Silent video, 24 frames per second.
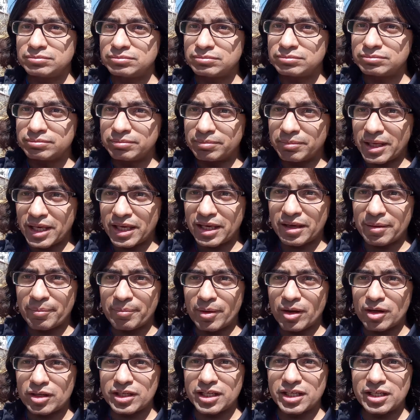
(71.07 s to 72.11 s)
making
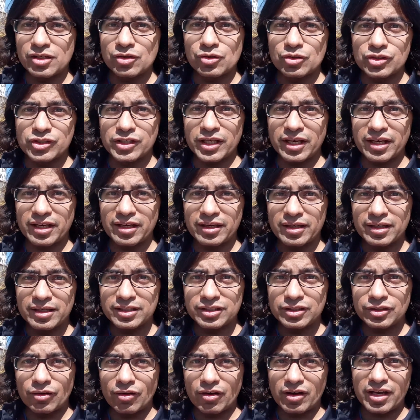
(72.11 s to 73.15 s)
money using
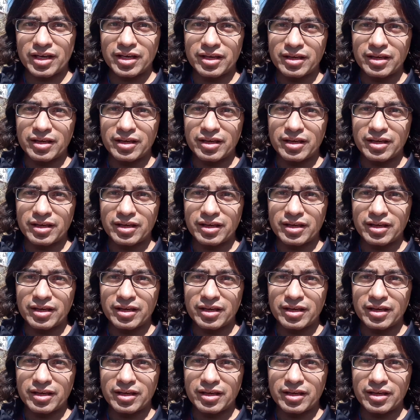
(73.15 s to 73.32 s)
your